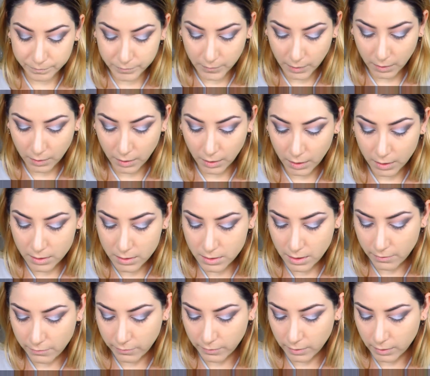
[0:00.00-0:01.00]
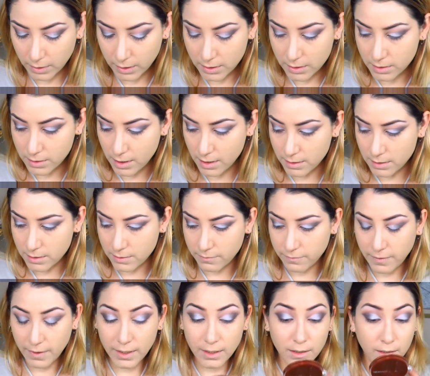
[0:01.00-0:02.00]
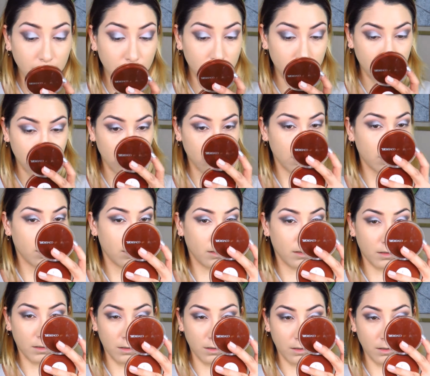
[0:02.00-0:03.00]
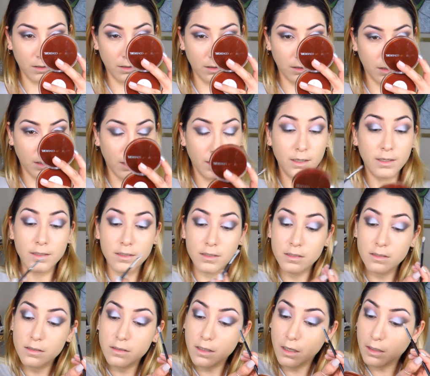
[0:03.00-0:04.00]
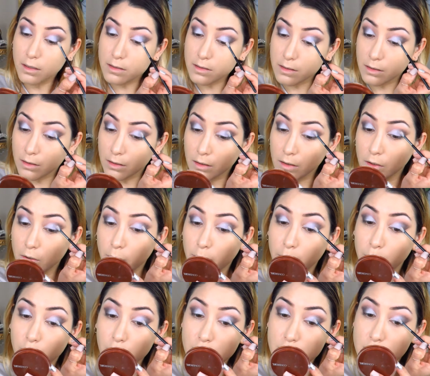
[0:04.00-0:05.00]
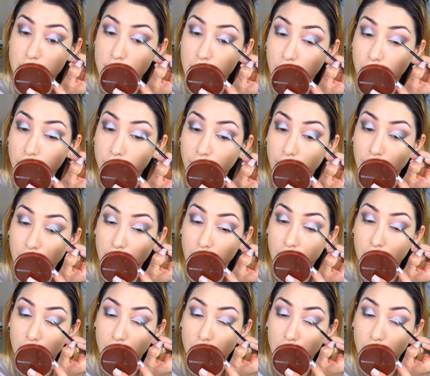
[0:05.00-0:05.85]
I think it definitely intensified it, and it does look a little bit more silver.